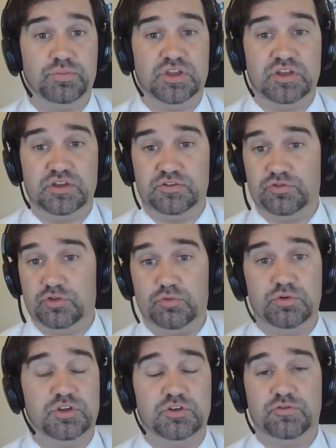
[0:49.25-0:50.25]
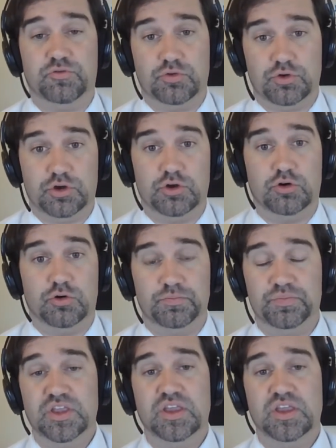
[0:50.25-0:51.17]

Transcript: because no one can afford a home.